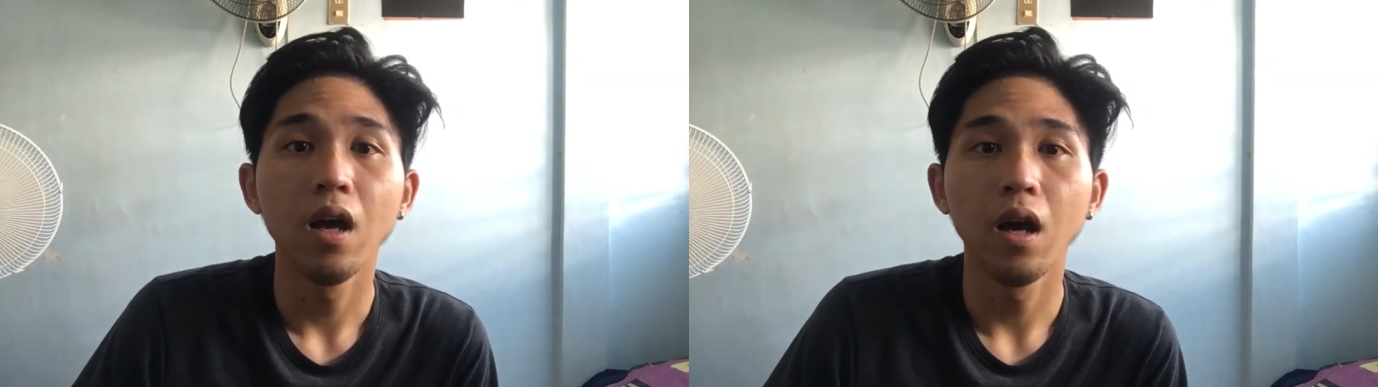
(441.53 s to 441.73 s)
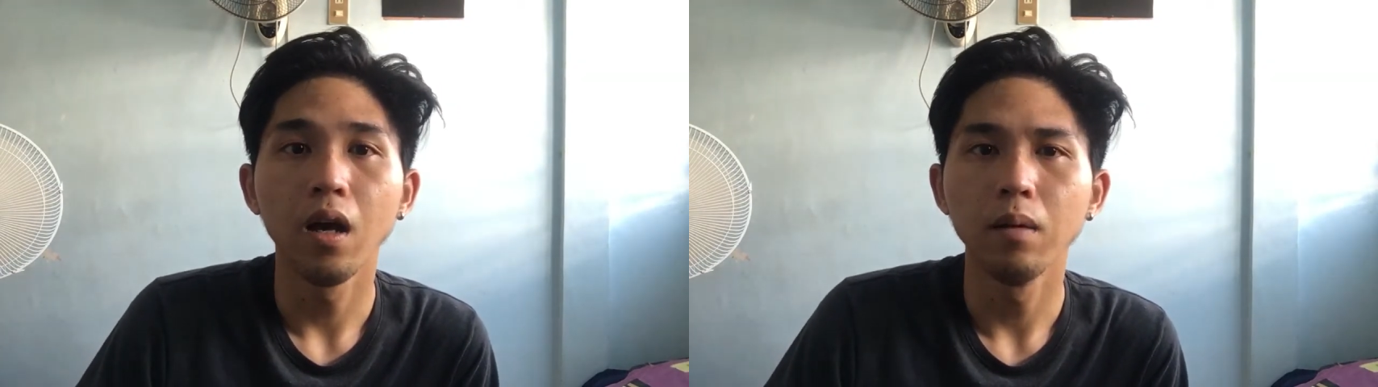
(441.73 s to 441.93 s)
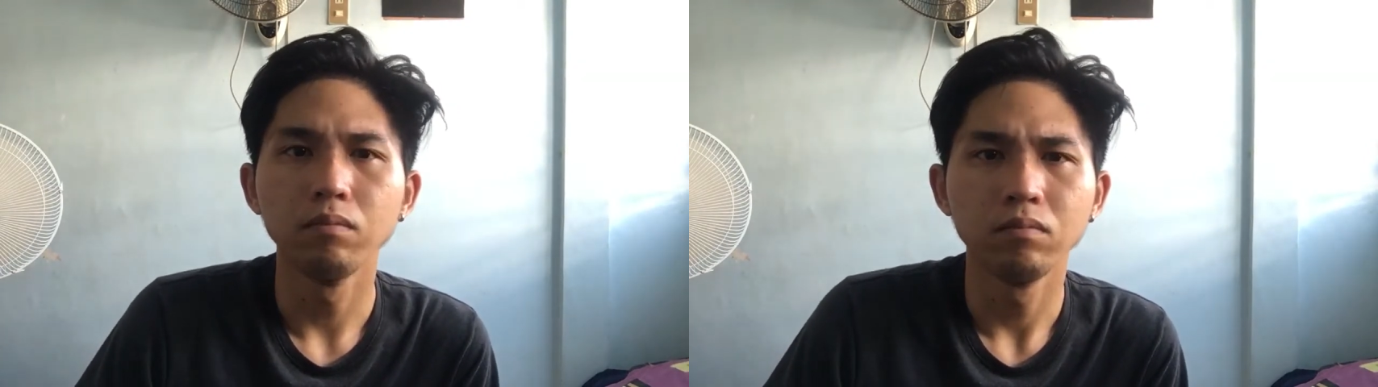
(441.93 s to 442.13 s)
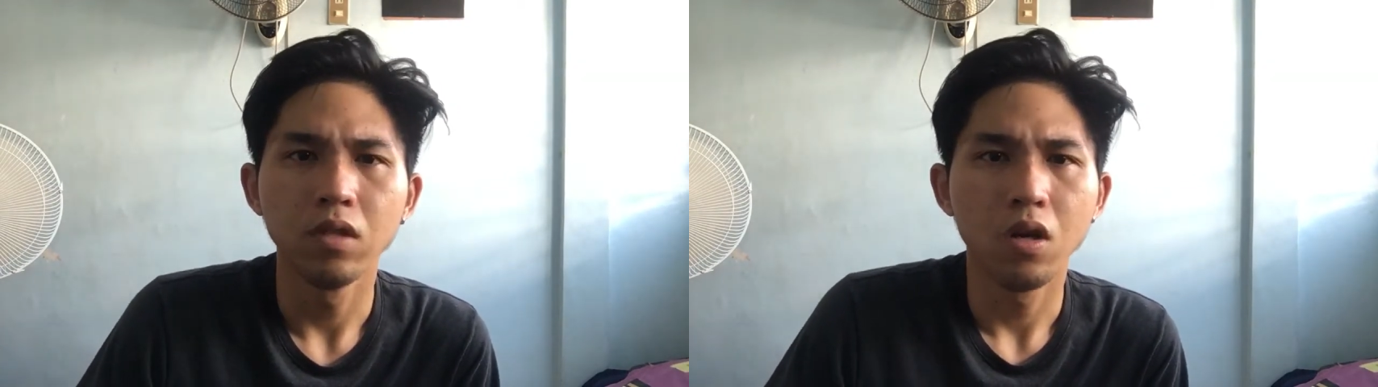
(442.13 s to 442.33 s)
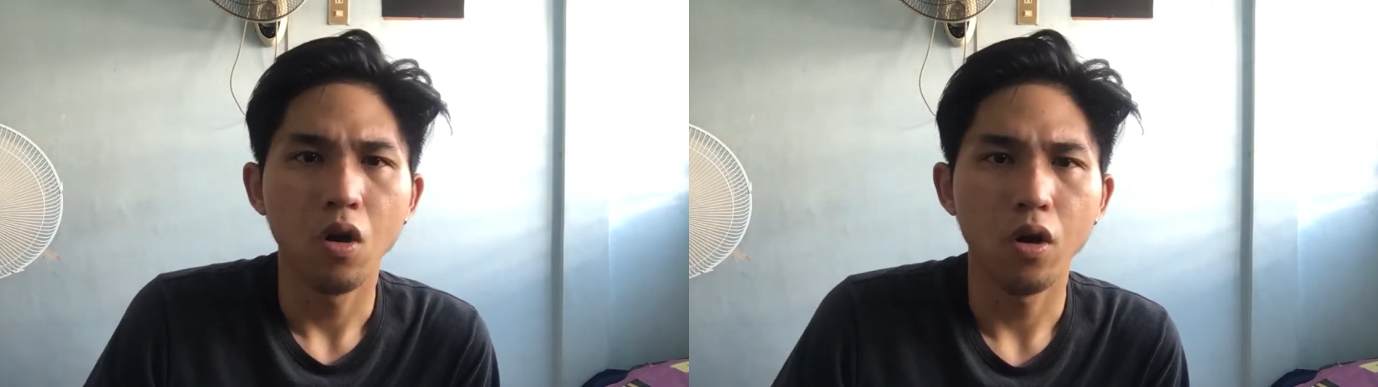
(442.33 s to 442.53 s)

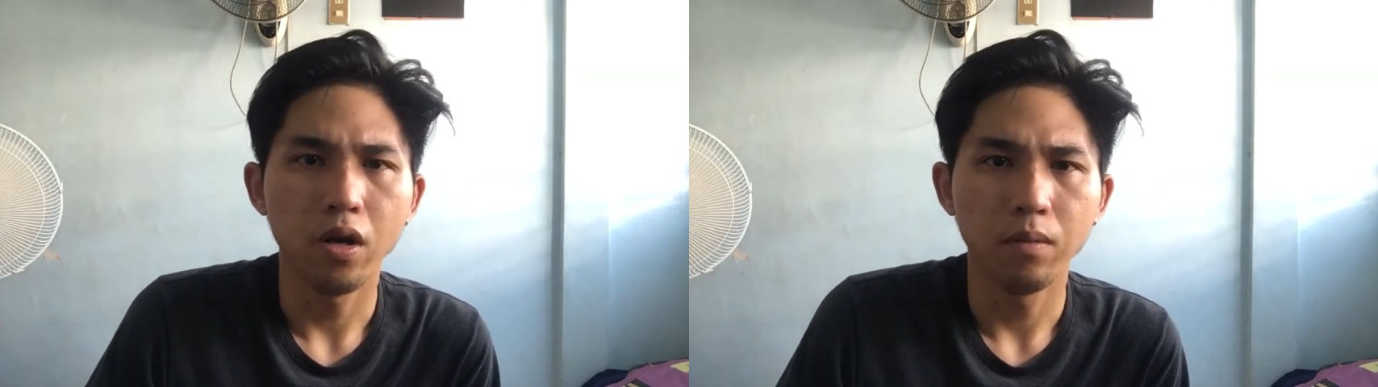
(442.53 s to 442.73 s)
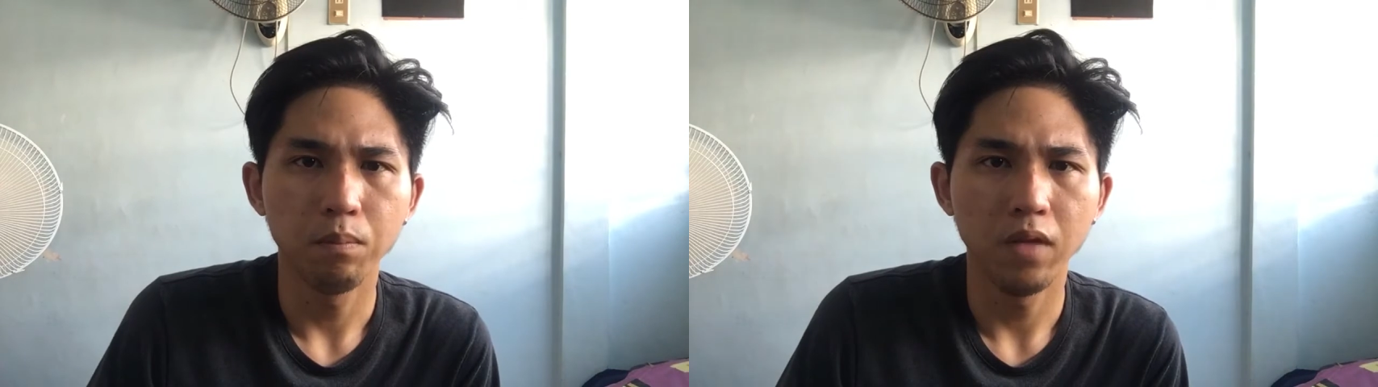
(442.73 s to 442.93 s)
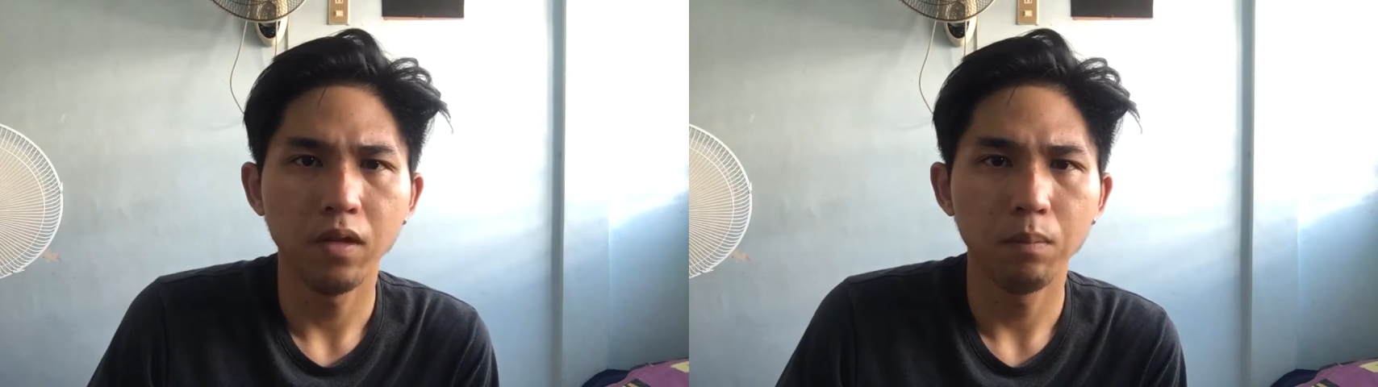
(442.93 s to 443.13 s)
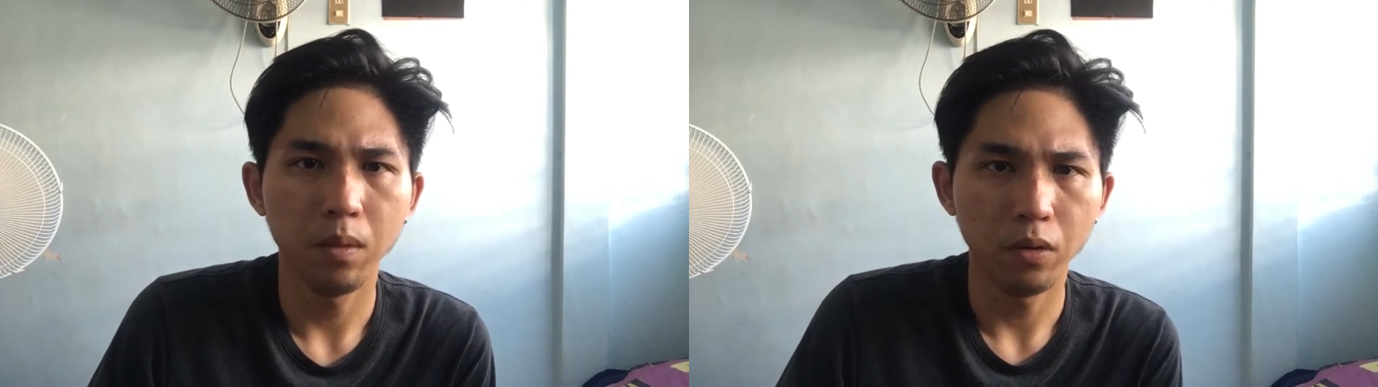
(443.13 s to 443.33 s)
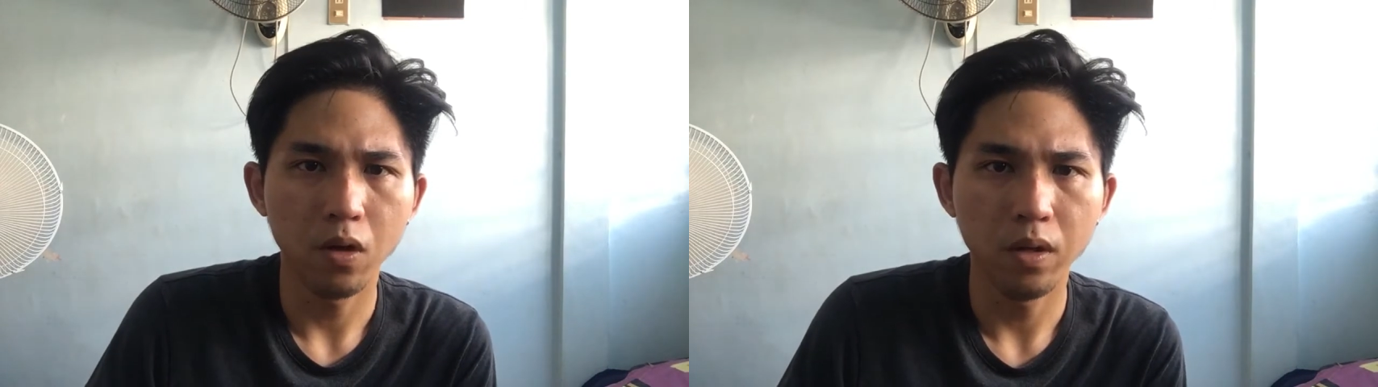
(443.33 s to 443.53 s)
or even
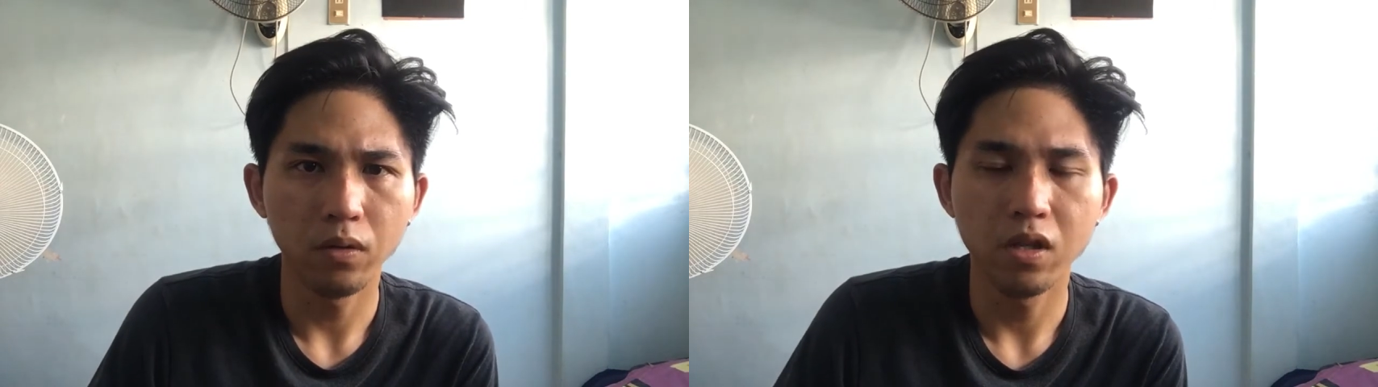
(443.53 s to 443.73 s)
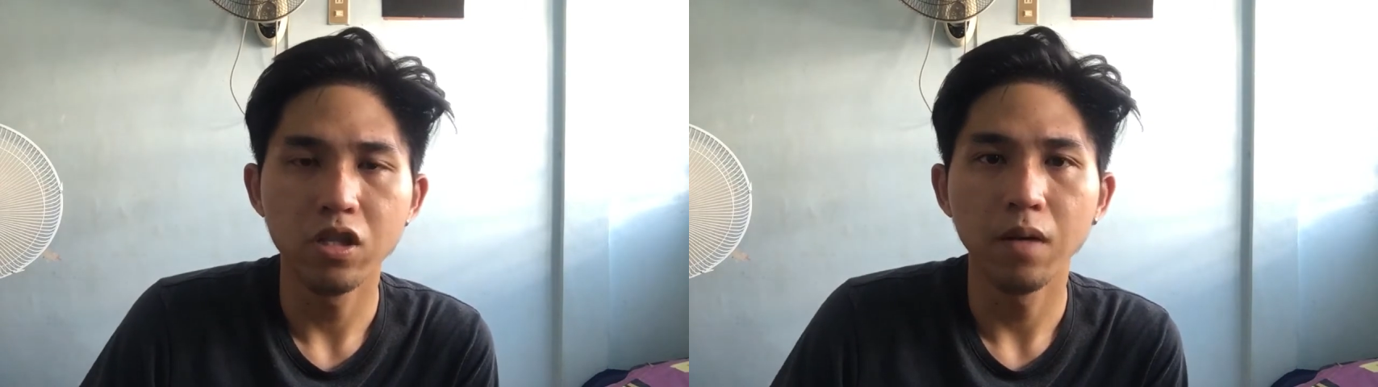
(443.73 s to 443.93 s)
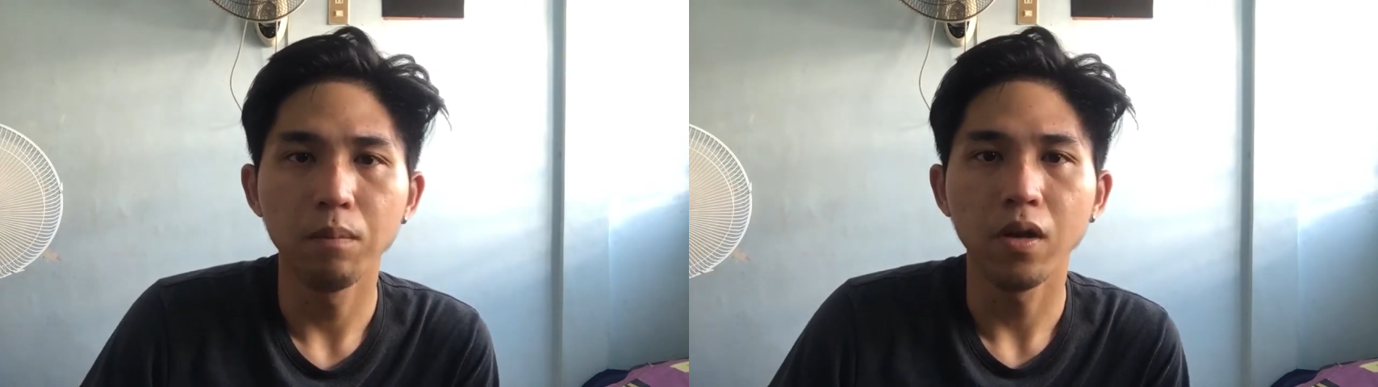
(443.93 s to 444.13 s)
people going to the gym,